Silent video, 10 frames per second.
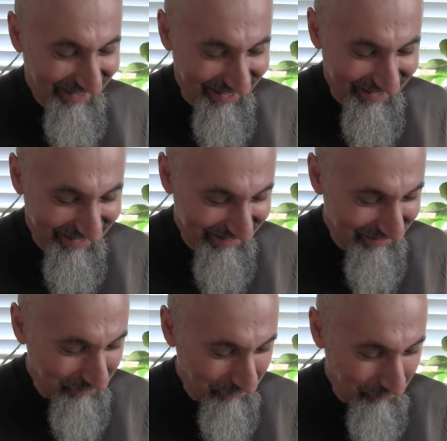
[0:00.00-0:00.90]

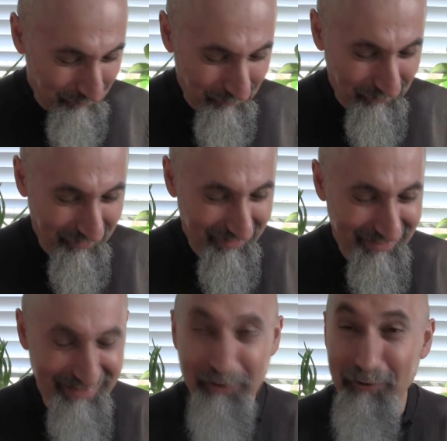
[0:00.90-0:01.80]
And
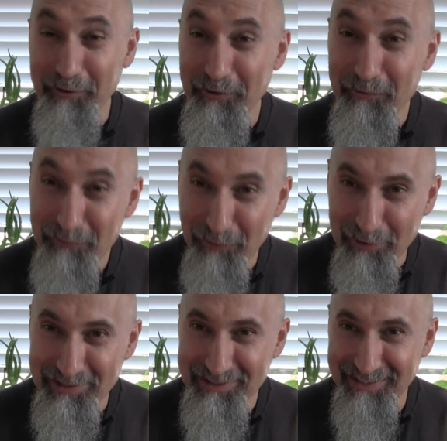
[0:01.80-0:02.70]
they're in
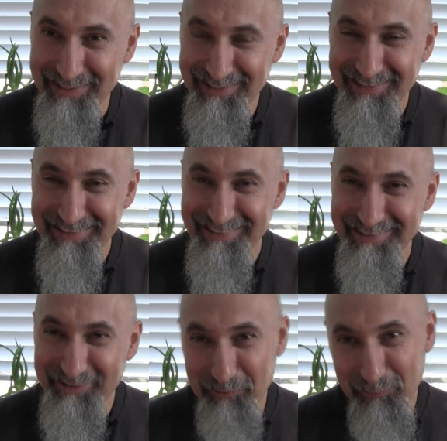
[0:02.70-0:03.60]
Farsi,
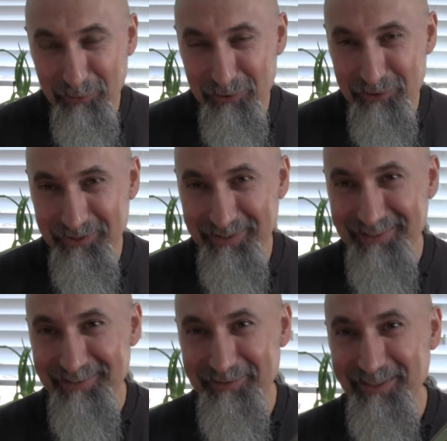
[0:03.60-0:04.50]
they're in Persian,
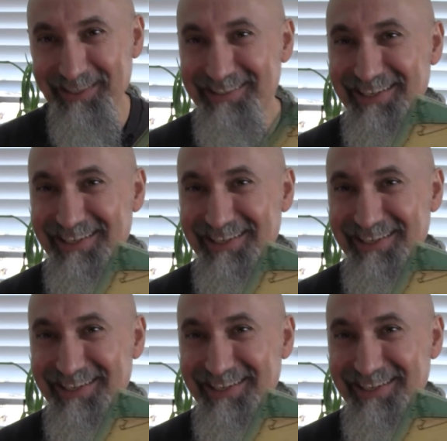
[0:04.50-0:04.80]
right?